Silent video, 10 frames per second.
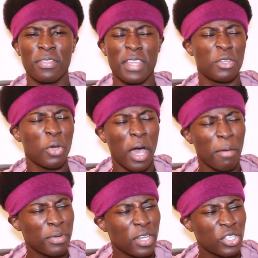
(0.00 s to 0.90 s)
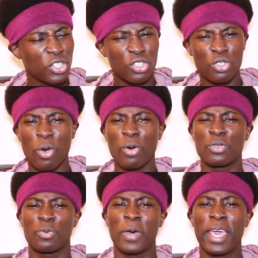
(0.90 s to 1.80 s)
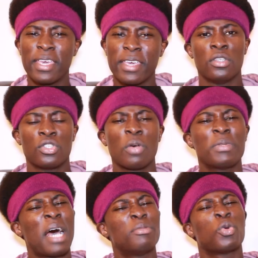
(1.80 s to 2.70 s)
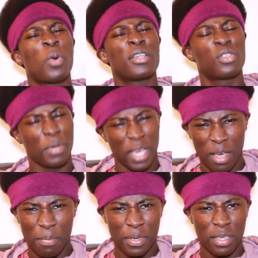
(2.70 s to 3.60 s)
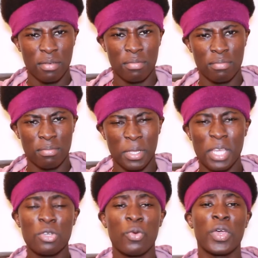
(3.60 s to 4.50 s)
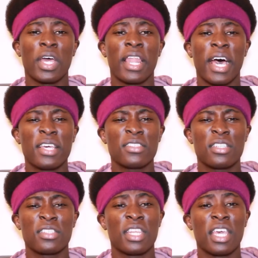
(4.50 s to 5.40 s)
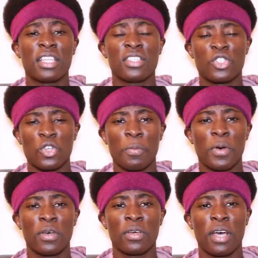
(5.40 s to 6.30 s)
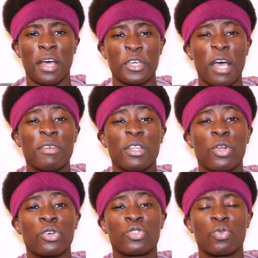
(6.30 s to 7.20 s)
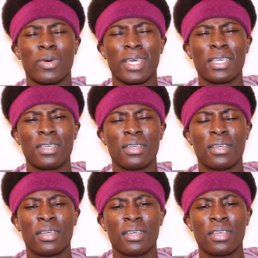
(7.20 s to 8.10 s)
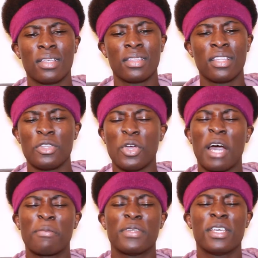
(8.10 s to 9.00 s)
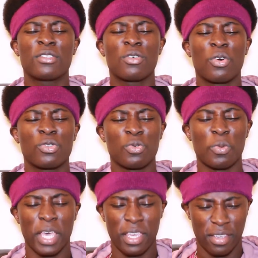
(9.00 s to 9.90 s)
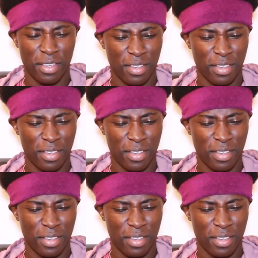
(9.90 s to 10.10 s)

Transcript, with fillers: Then your happiness just goes away. Sometimes you want to be happy, but then you realize it's nearly summer and you haven't lost weight. Then your happiness goes away.